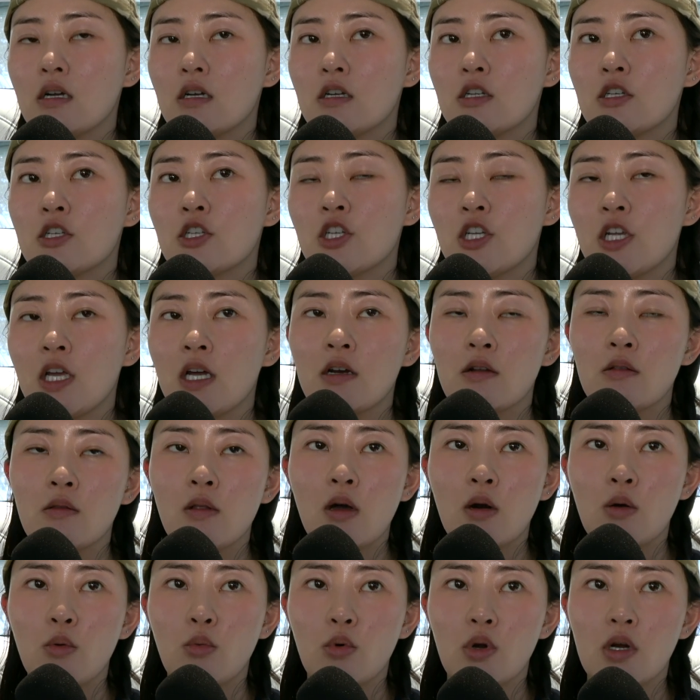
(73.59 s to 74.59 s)
she had a
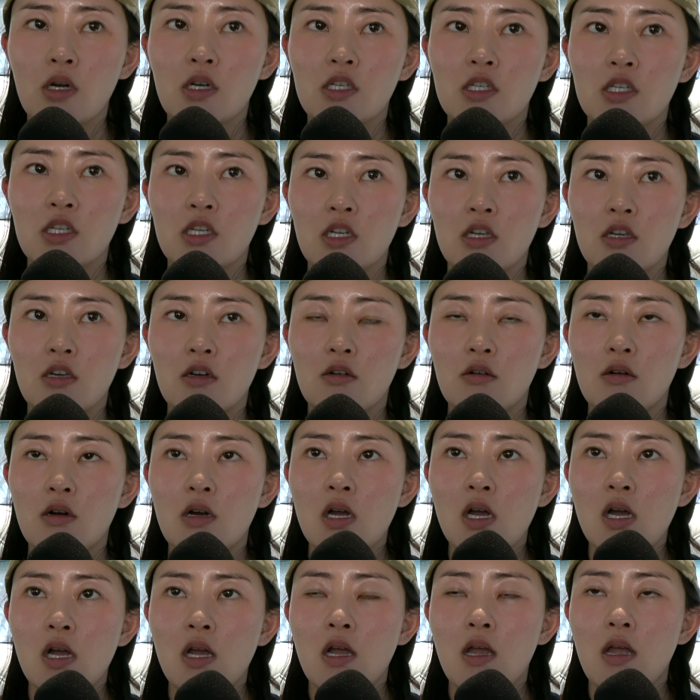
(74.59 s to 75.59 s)
lot of work to do
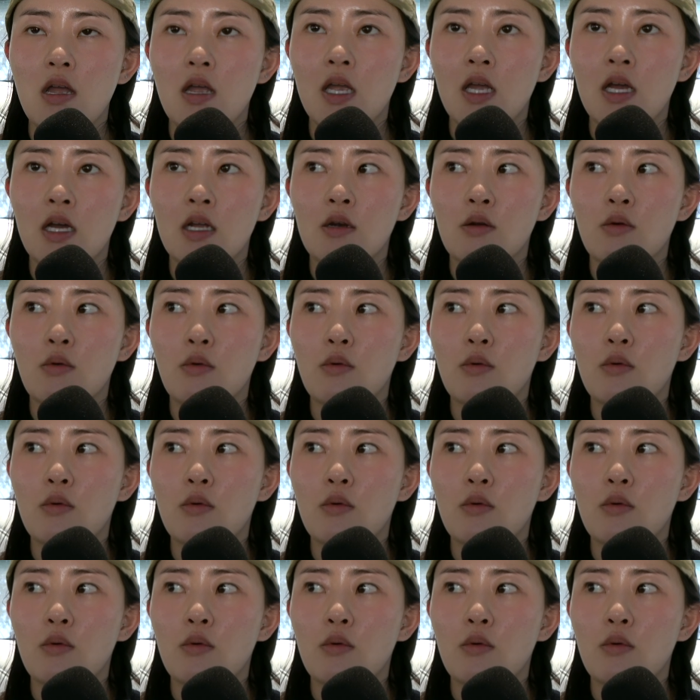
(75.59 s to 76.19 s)
and